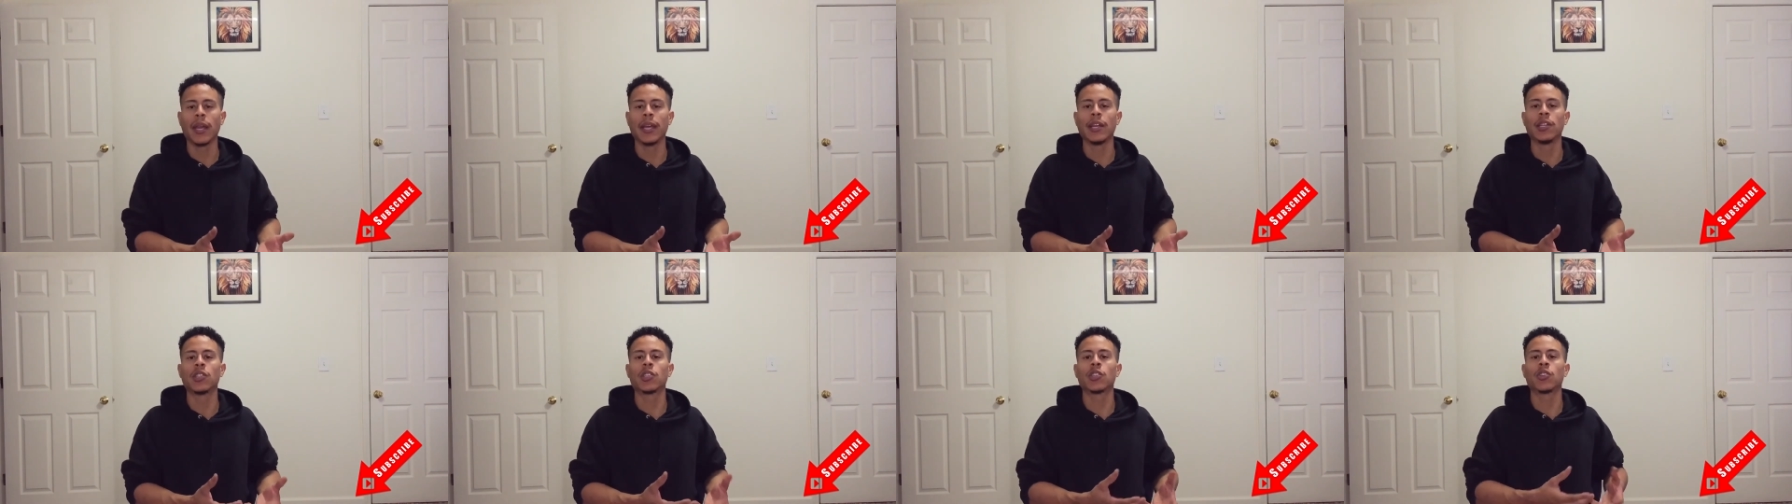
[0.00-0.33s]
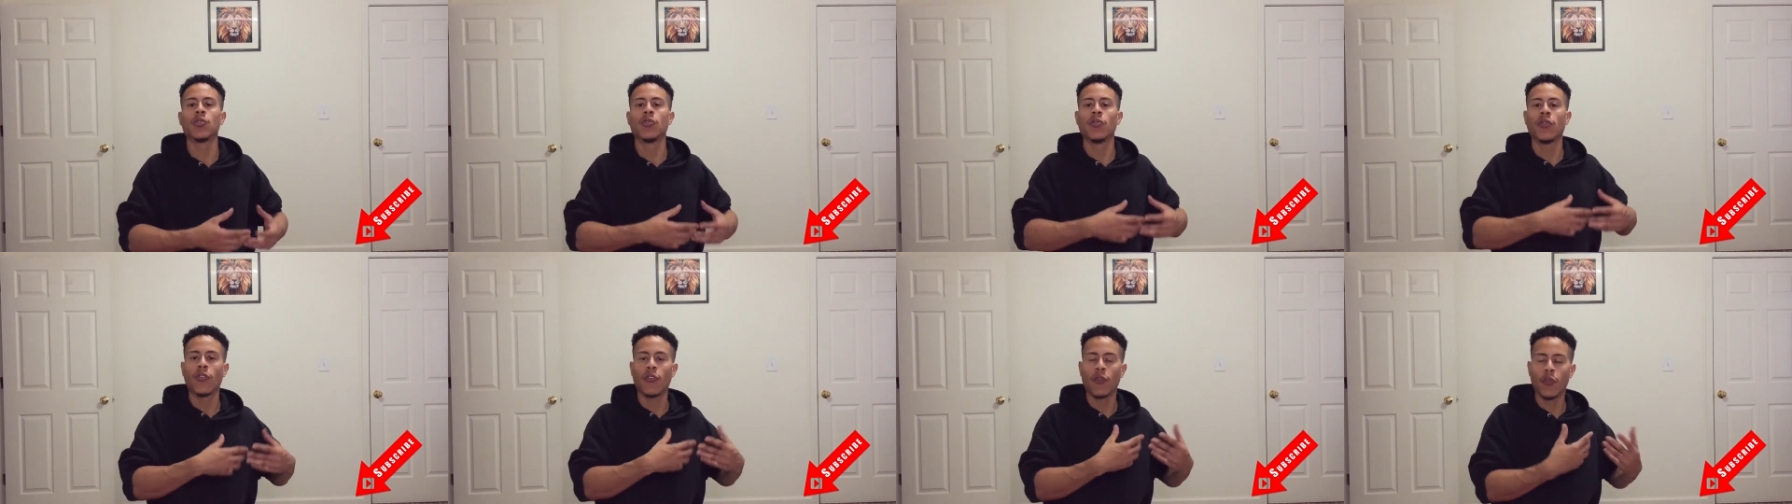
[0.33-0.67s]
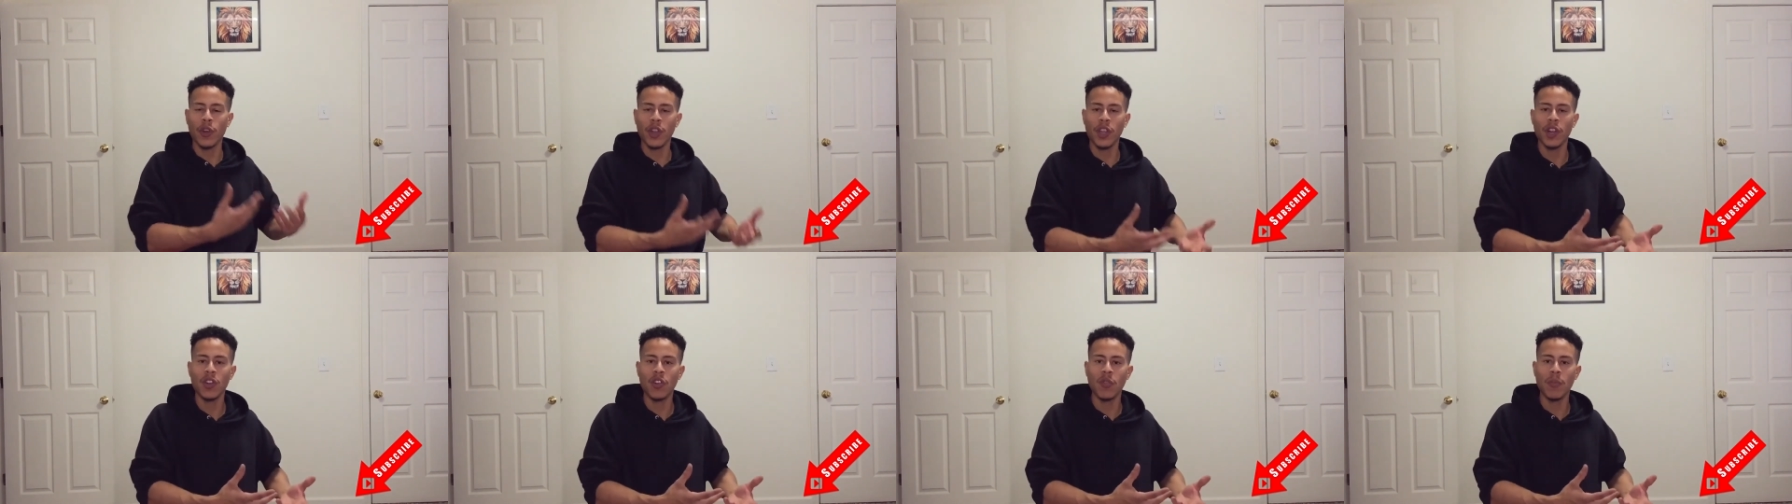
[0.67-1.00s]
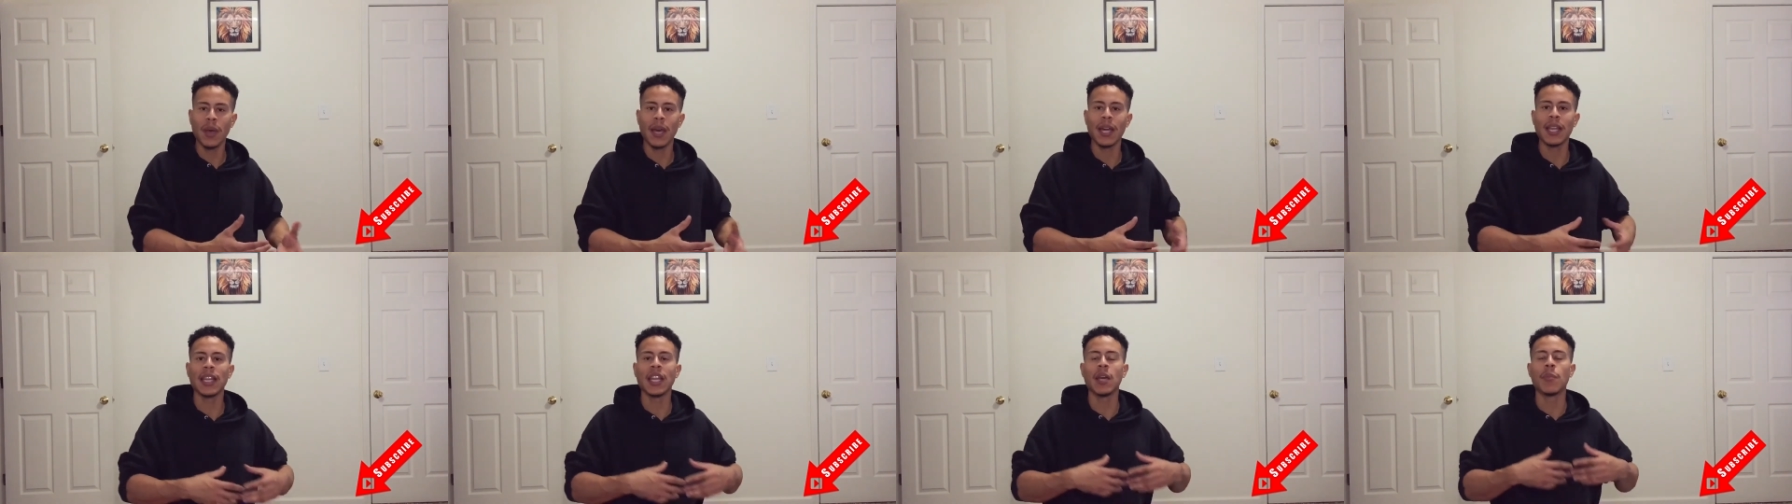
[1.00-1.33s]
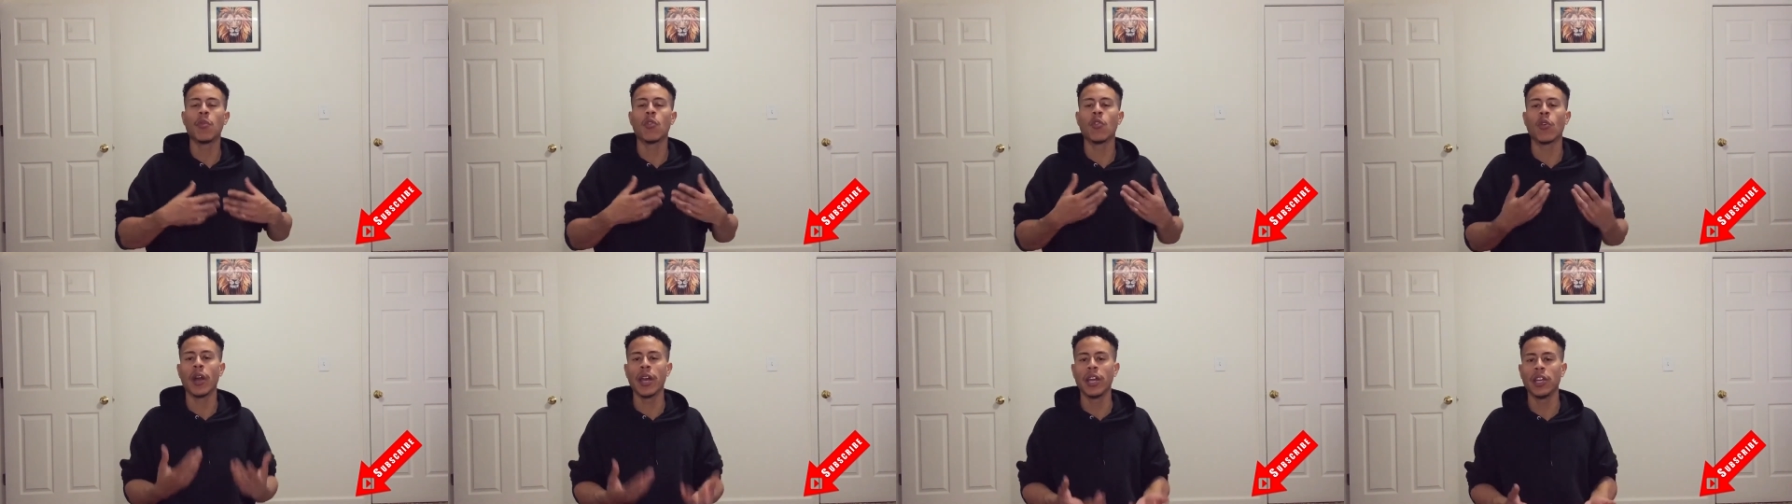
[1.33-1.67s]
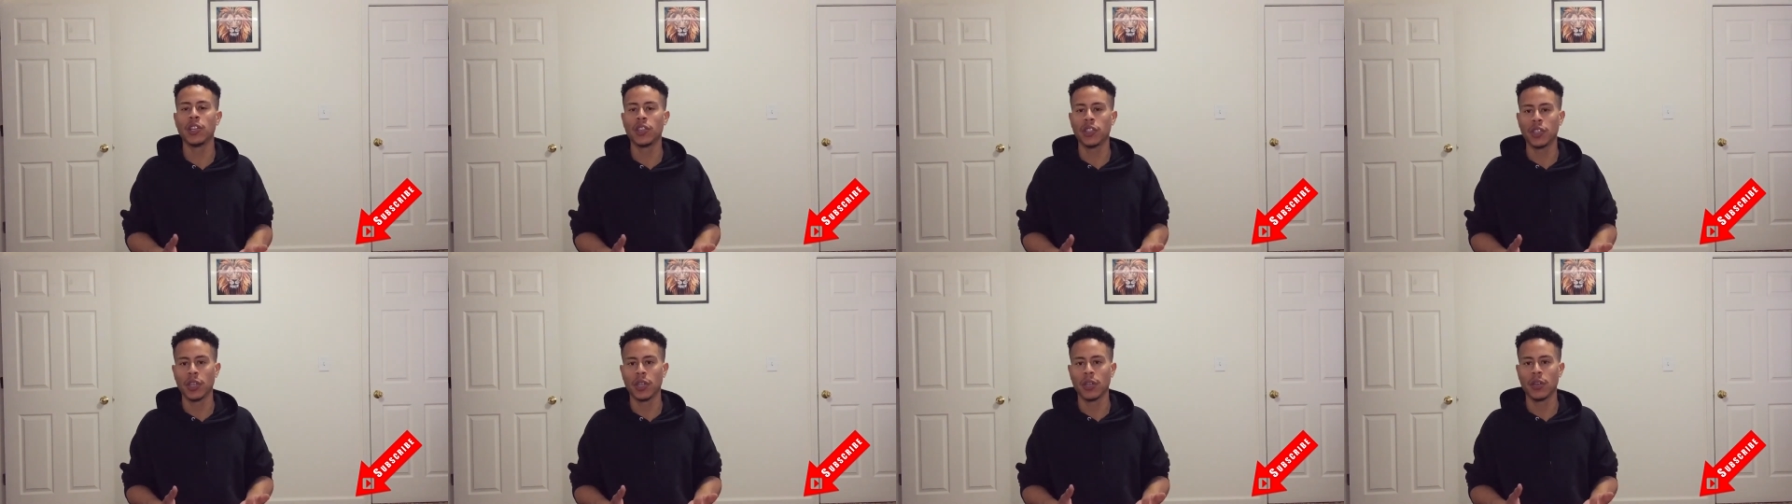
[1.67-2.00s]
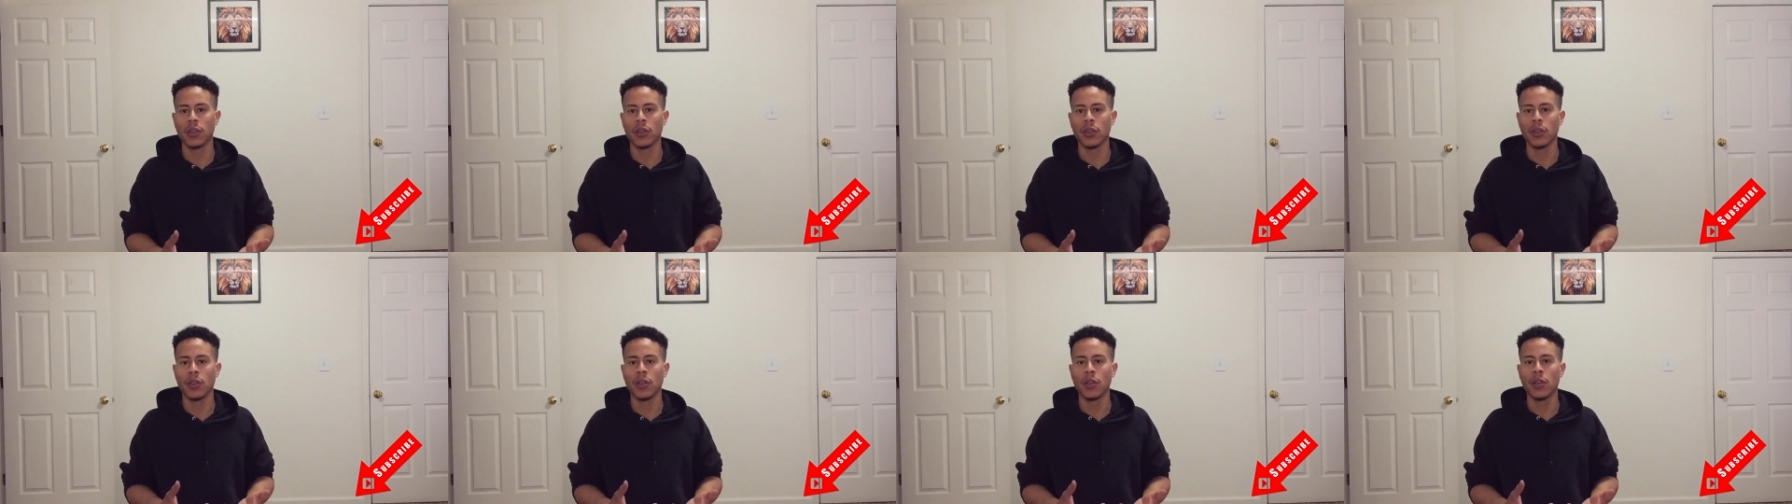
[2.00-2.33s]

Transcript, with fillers: into freedom and liberation.